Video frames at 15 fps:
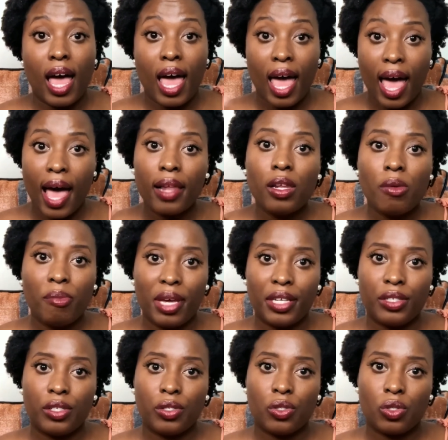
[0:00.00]

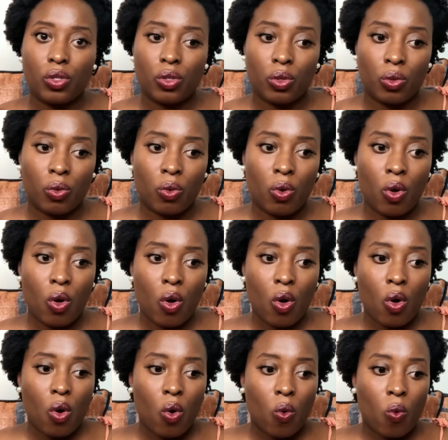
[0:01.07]
element to
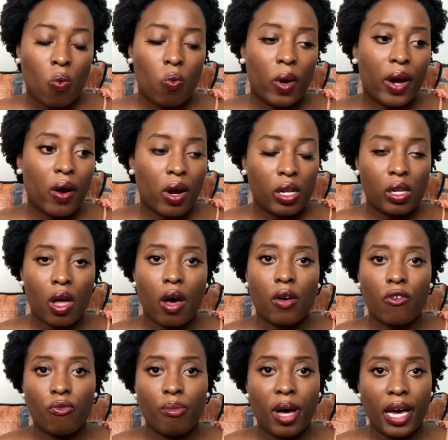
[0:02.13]
where a lot
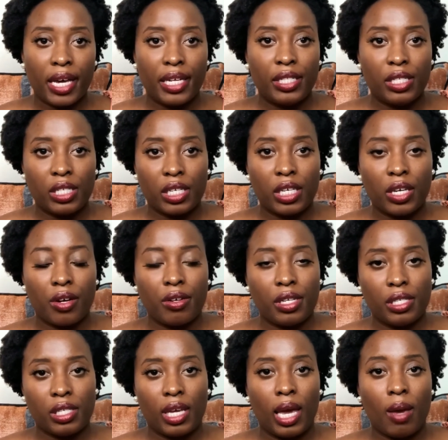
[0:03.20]
of my
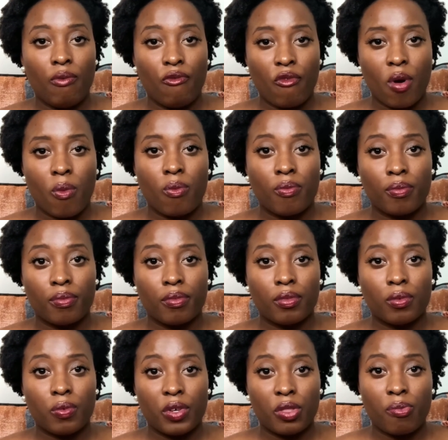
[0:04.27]
insecurities came from
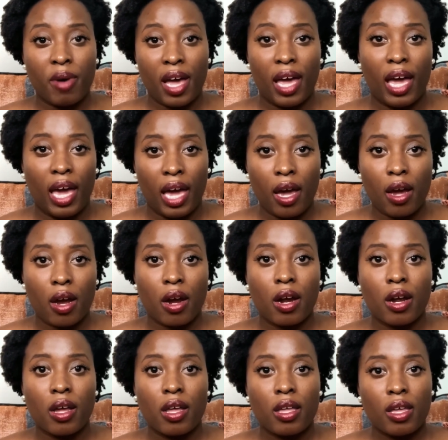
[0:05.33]
with my hair
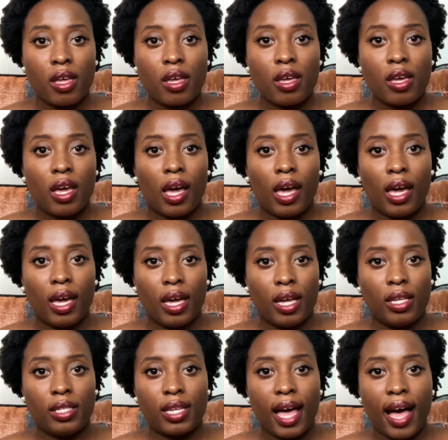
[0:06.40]

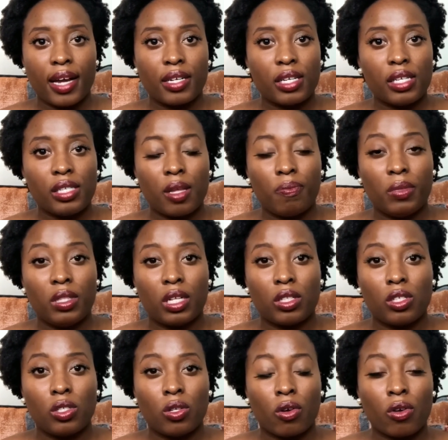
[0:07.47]
is actually something that
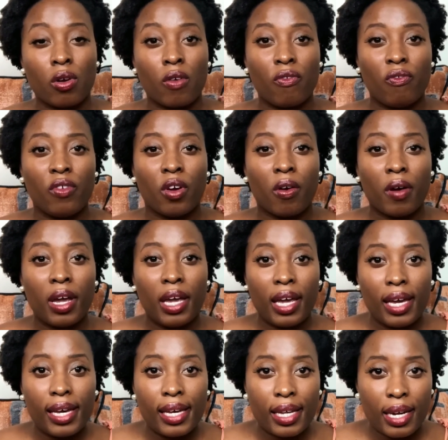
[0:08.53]
started off very
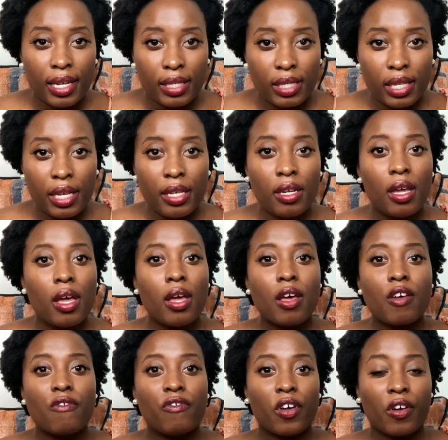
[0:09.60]
innocent,
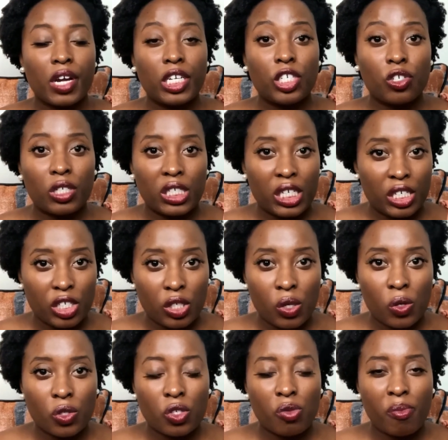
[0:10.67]
very traditional
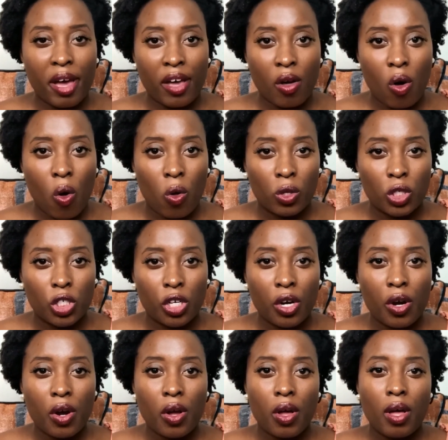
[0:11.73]
to my
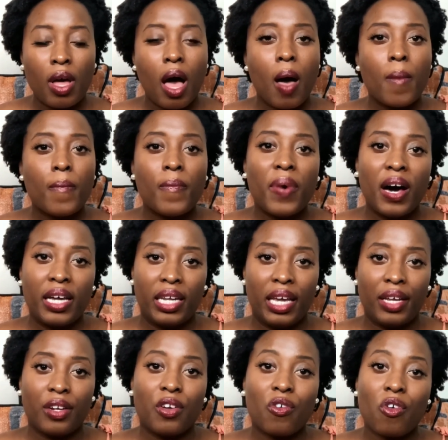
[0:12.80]
culture, but
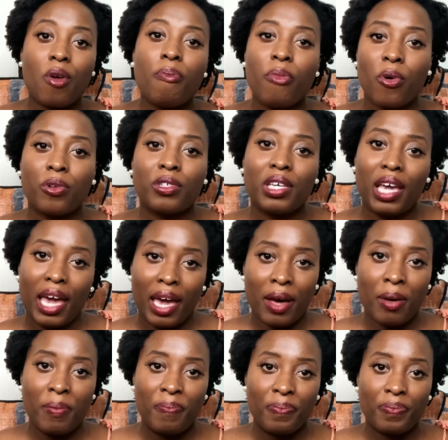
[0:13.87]
it crippled
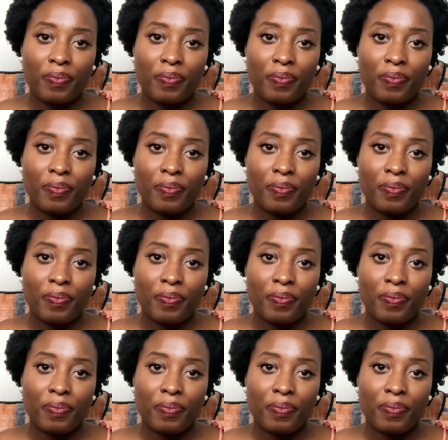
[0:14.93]
Cam,